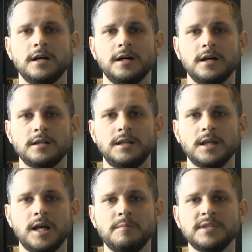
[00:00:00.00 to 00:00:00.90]

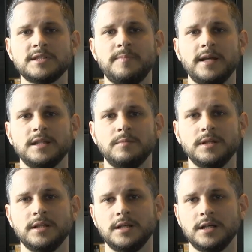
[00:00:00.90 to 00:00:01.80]
The alarm is
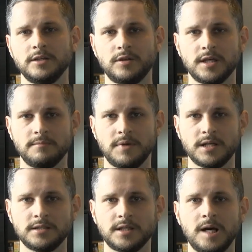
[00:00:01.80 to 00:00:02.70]
expandable. You can
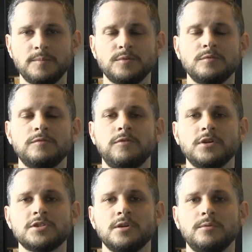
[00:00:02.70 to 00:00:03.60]
monitor up to
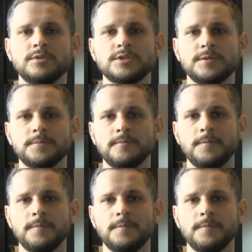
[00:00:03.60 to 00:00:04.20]
4 zones.